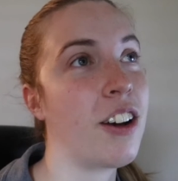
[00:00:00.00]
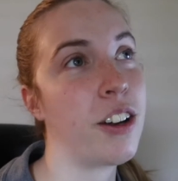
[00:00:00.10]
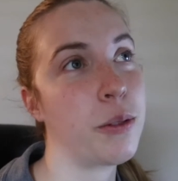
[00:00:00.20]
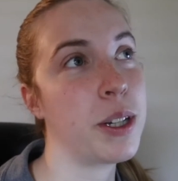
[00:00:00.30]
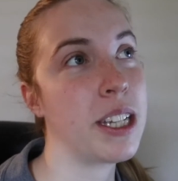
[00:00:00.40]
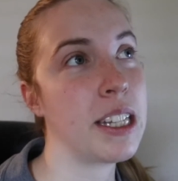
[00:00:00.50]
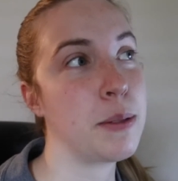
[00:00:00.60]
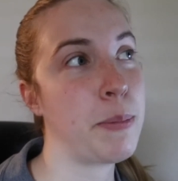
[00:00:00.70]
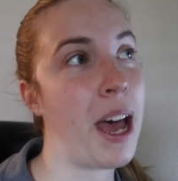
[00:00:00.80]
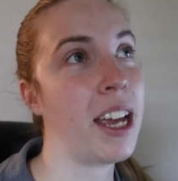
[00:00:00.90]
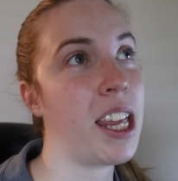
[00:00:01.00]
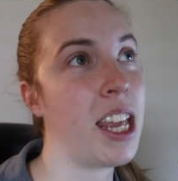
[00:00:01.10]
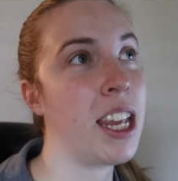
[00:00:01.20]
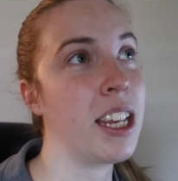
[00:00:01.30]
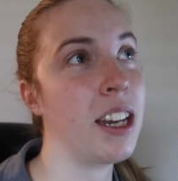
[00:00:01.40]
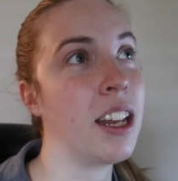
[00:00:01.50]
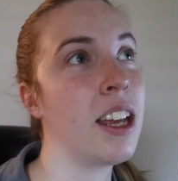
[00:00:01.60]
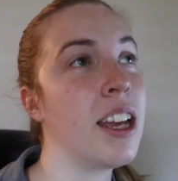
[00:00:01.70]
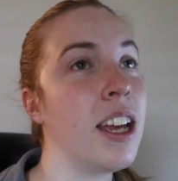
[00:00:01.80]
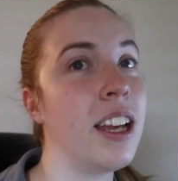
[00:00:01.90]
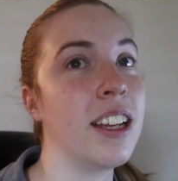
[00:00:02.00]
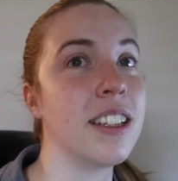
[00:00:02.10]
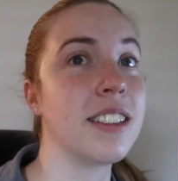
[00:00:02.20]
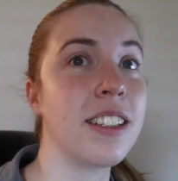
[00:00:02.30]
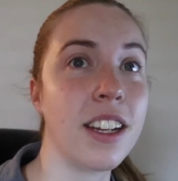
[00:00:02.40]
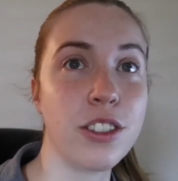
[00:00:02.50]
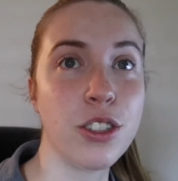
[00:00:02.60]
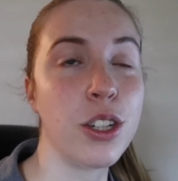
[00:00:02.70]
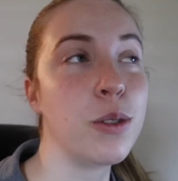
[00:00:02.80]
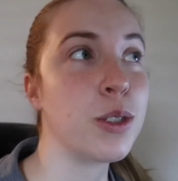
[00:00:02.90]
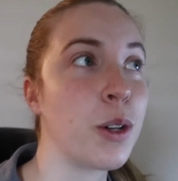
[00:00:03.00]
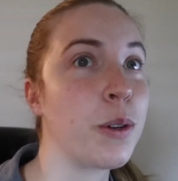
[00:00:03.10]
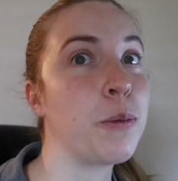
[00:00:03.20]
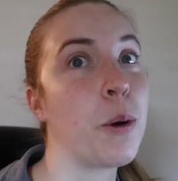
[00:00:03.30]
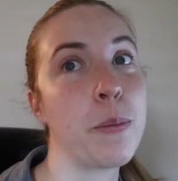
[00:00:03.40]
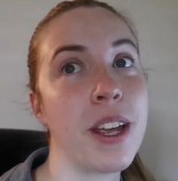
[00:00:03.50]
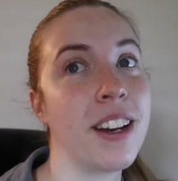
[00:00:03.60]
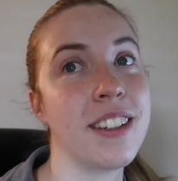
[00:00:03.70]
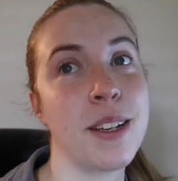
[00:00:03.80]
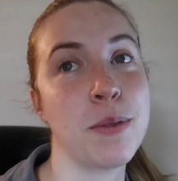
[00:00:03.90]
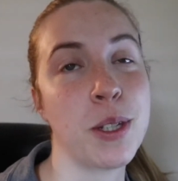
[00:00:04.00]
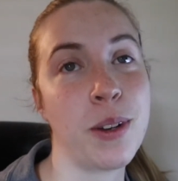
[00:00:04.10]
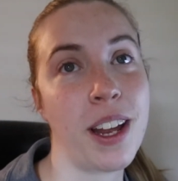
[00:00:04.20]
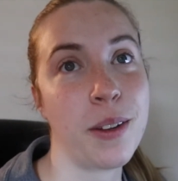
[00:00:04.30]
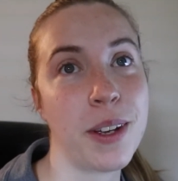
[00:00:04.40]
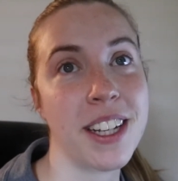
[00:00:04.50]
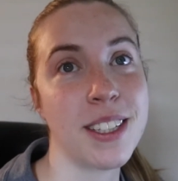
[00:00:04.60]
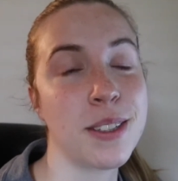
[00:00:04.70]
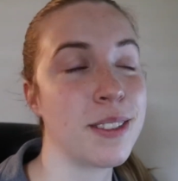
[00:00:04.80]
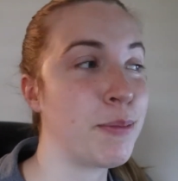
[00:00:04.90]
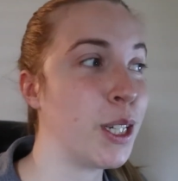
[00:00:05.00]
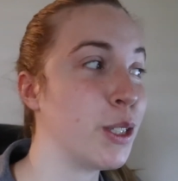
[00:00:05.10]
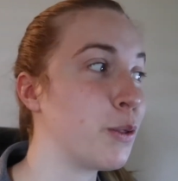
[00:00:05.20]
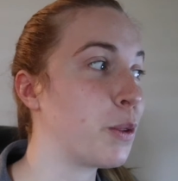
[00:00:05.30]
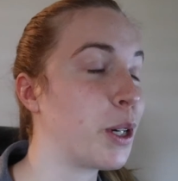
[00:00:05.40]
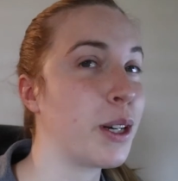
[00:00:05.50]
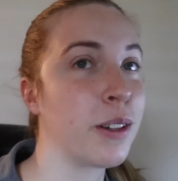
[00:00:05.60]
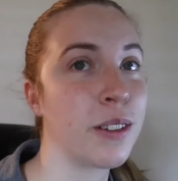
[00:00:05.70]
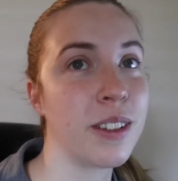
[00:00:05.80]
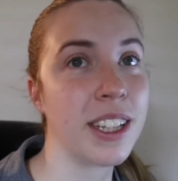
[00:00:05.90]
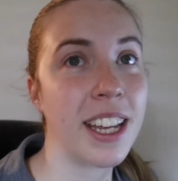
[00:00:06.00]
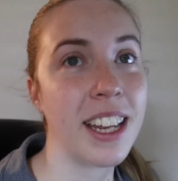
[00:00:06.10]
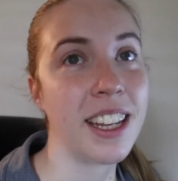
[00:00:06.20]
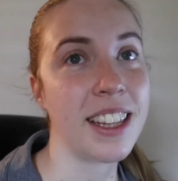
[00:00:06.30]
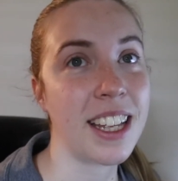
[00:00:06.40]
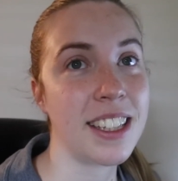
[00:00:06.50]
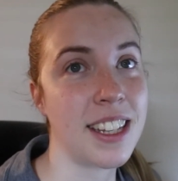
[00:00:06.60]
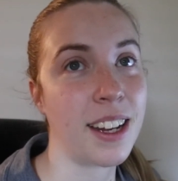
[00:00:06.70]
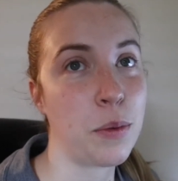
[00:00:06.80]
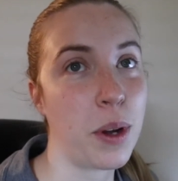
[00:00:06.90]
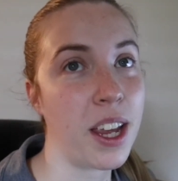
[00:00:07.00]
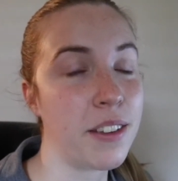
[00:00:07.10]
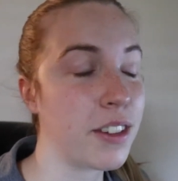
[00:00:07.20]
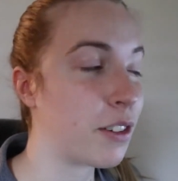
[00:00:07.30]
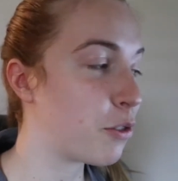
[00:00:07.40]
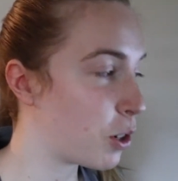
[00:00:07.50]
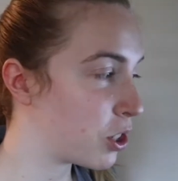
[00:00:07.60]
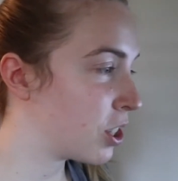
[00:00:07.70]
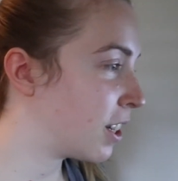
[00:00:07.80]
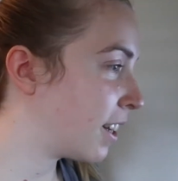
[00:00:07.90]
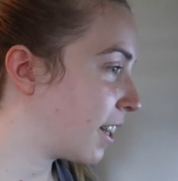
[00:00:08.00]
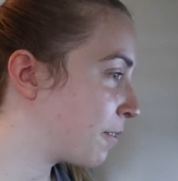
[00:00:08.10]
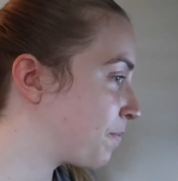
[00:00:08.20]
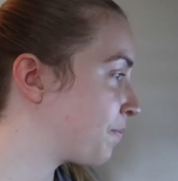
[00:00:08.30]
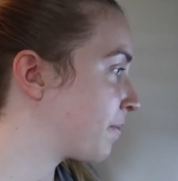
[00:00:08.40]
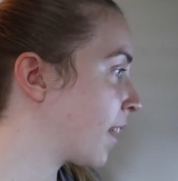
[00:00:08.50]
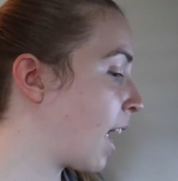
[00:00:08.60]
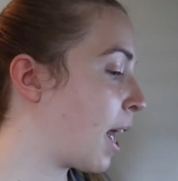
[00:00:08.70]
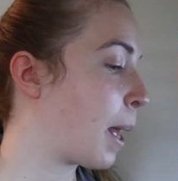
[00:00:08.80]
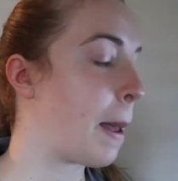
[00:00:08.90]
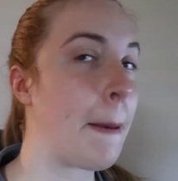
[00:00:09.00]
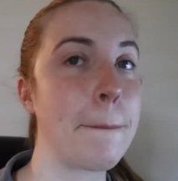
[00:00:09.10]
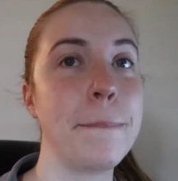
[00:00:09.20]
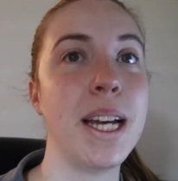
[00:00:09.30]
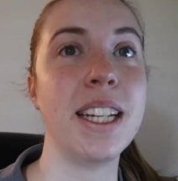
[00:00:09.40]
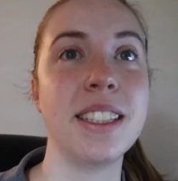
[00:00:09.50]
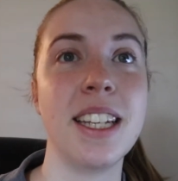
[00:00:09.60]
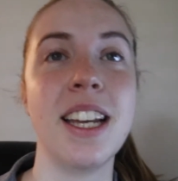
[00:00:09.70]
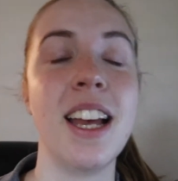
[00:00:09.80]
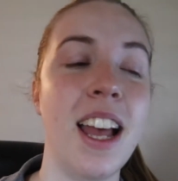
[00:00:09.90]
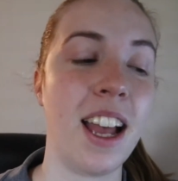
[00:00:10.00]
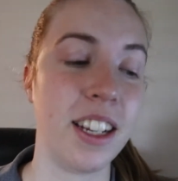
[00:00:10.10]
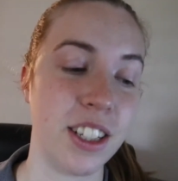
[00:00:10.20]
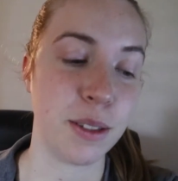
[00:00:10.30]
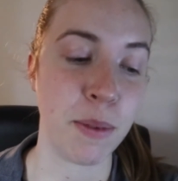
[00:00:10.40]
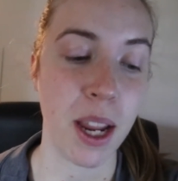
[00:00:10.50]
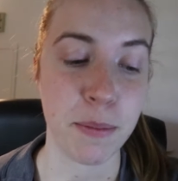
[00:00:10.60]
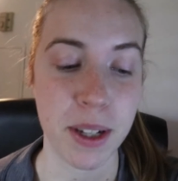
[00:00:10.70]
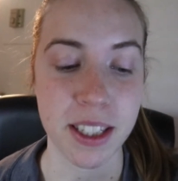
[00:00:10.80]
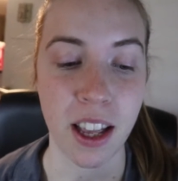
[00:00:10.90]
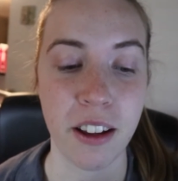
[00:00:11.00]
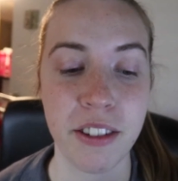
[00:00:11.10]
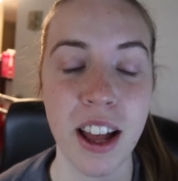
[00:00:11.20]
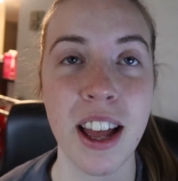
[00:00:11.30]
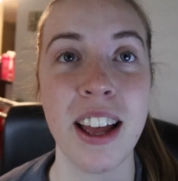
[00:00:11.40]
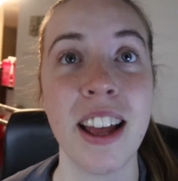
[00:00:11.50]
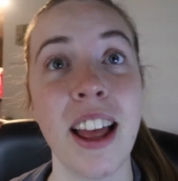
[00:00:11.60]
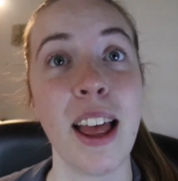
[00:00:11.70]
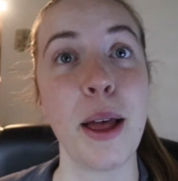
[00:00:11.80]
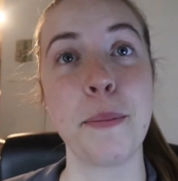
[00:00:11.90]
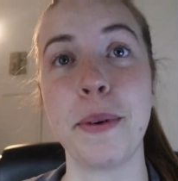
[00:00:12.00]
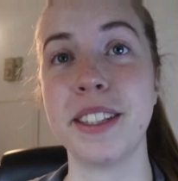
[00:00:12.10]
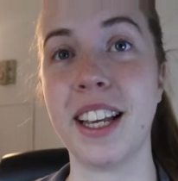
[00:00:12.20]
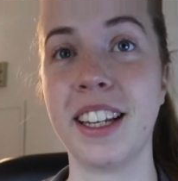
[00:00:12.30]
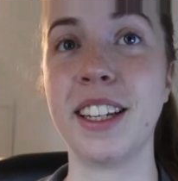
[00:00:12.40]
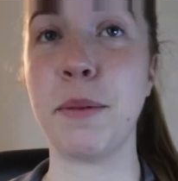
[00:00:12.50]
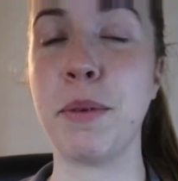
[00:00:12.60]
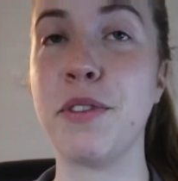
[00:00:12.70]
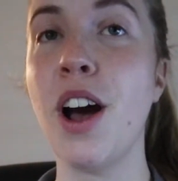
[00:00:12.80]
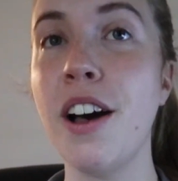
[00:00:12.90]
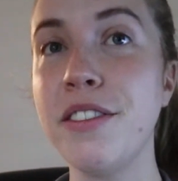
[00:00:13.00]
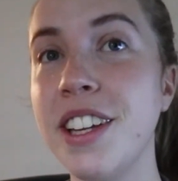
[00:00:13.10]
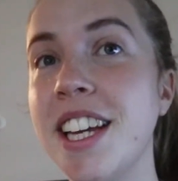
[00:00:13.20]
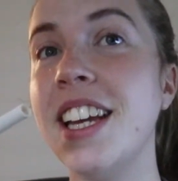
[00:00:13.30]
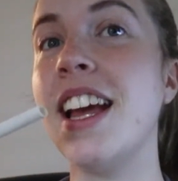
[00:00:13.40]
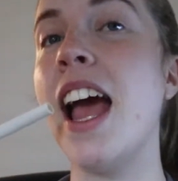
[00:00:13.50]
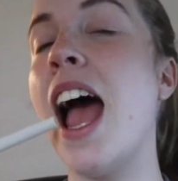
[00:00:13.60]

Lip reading: Ottawa is back in stage 2, so it won't be anytime soon anyways, because we're hitting that second wave, unfortunately. But I just made myself my second cup of coffee.